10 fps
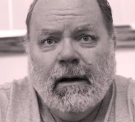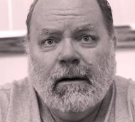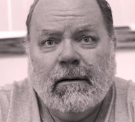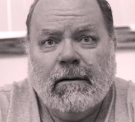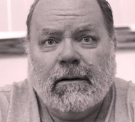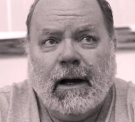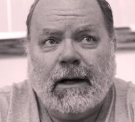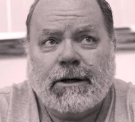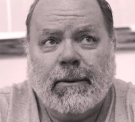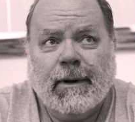oh
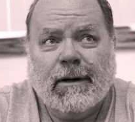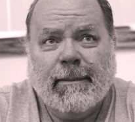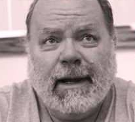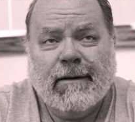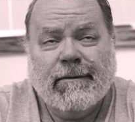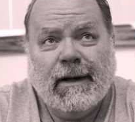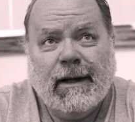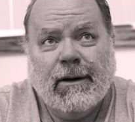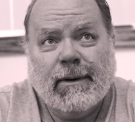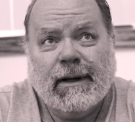gosh, I wanted to make a
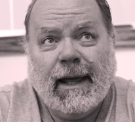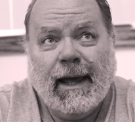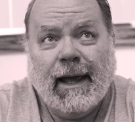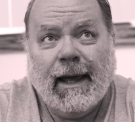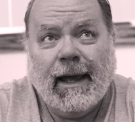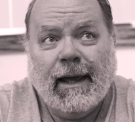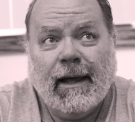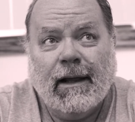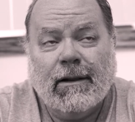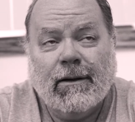video today
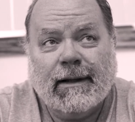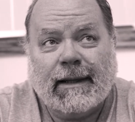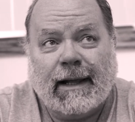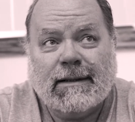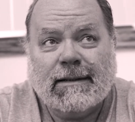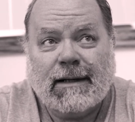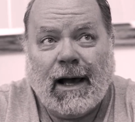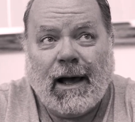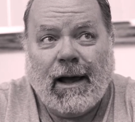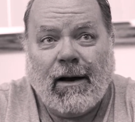and look at that
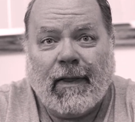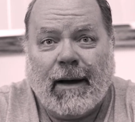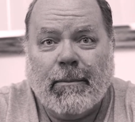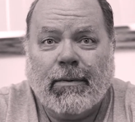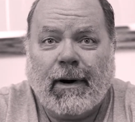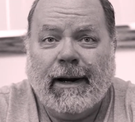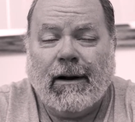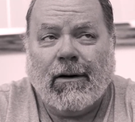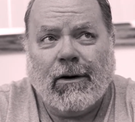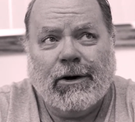sky, all that bright,
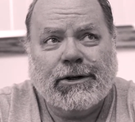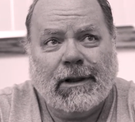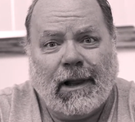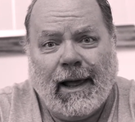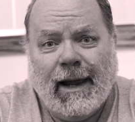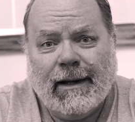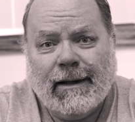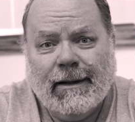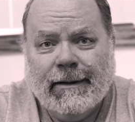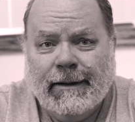harsh light.
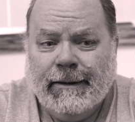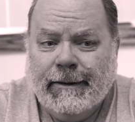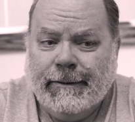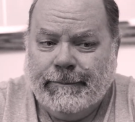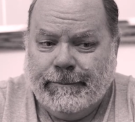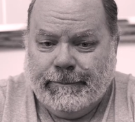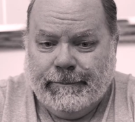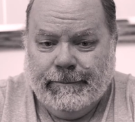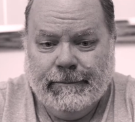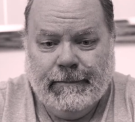
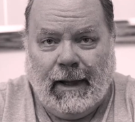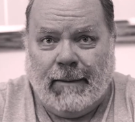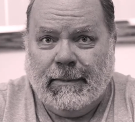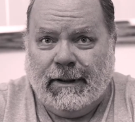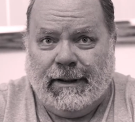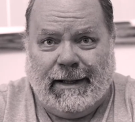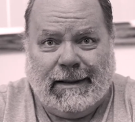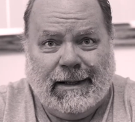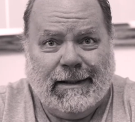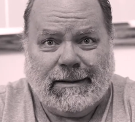I'm going to
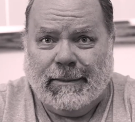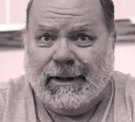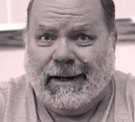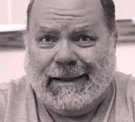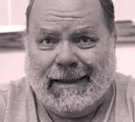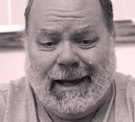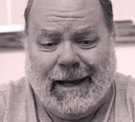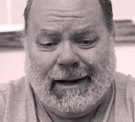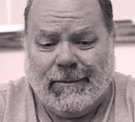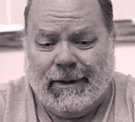need this, I'm going to need
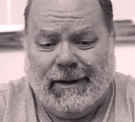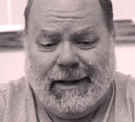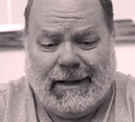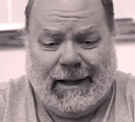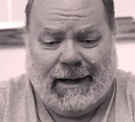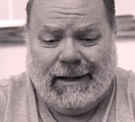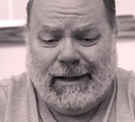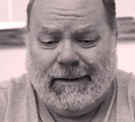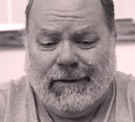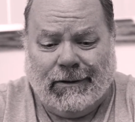that, I'm going to need to get
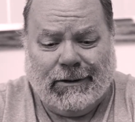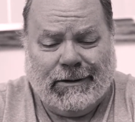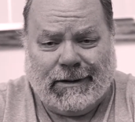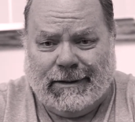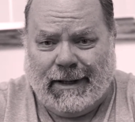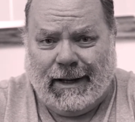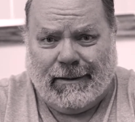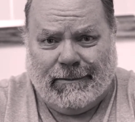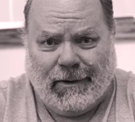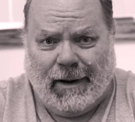ND filters and take
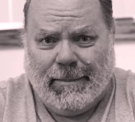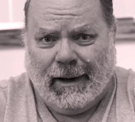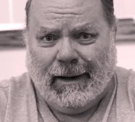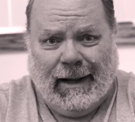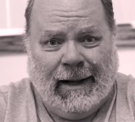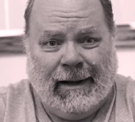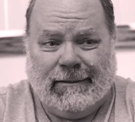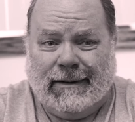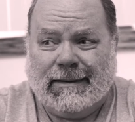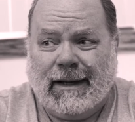a tripod out
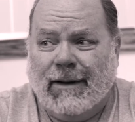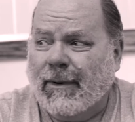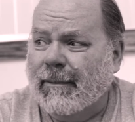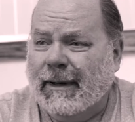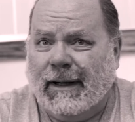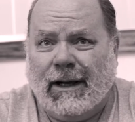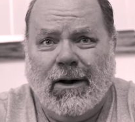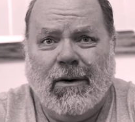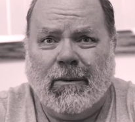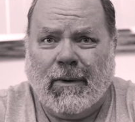and decide where I'm going to
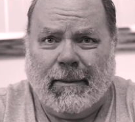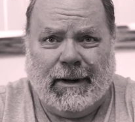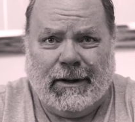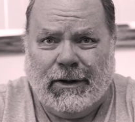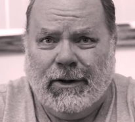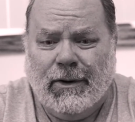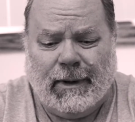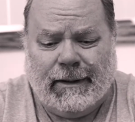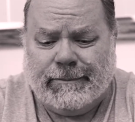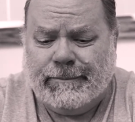go and what I'm going to do.
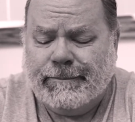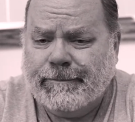And